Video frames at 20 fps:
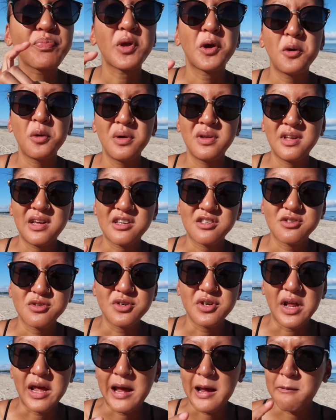Oh, and
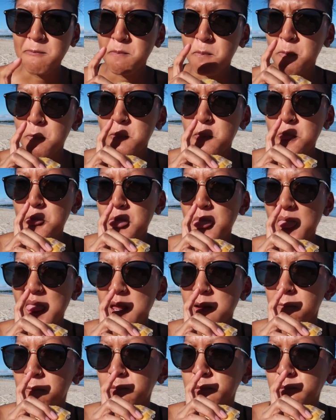yesterday
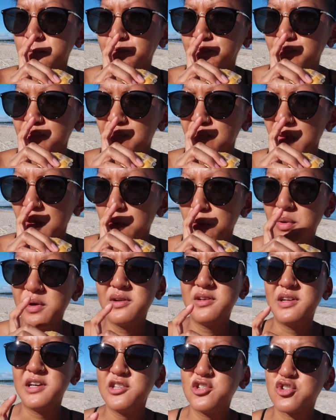we
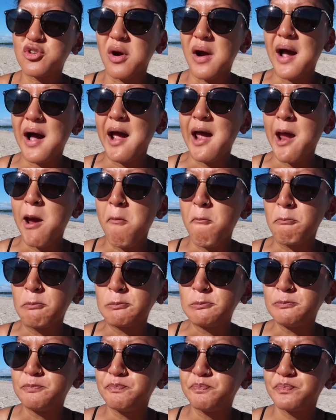did try
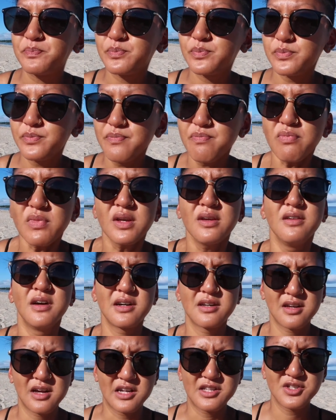a
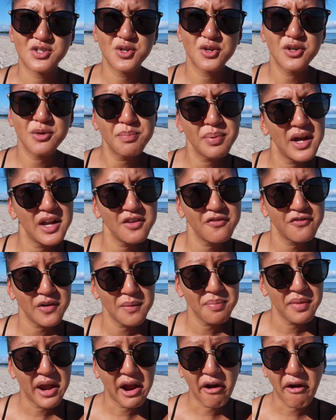custard bun
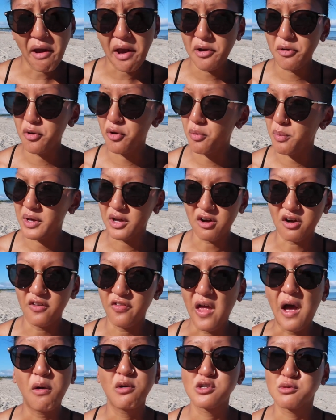from there, and oh my god,
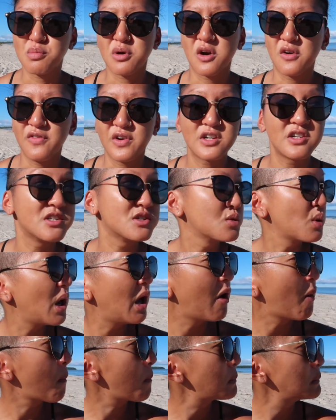that was perfect as
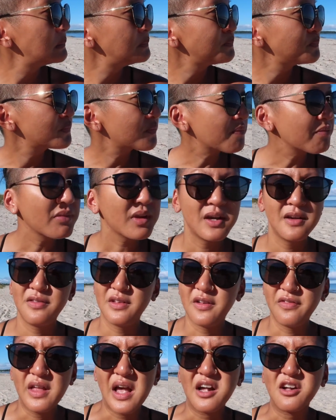well. And
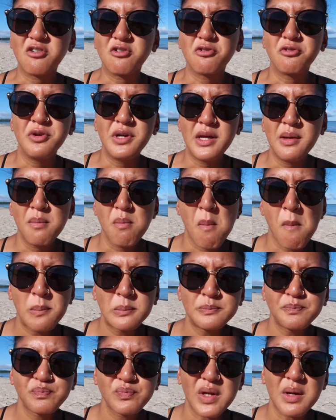then that cream
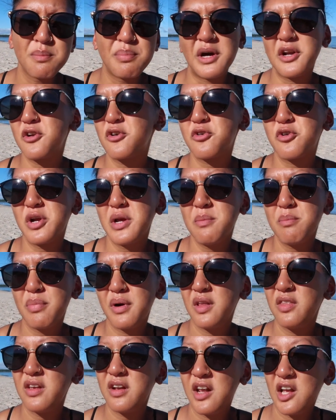buttercream
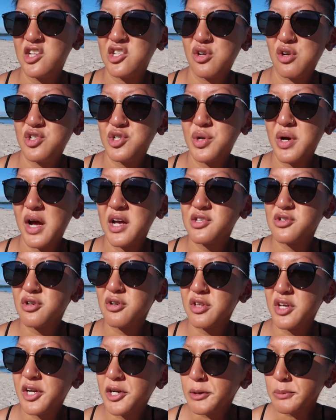bun that I showed you guys
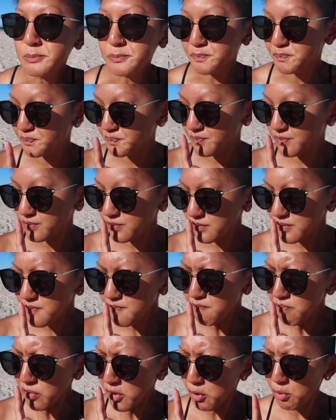earlier,
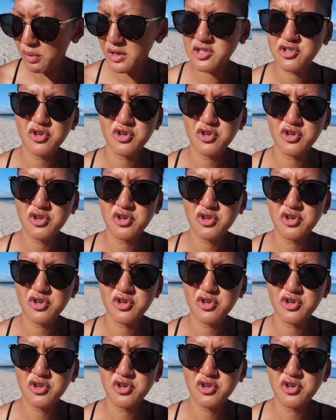we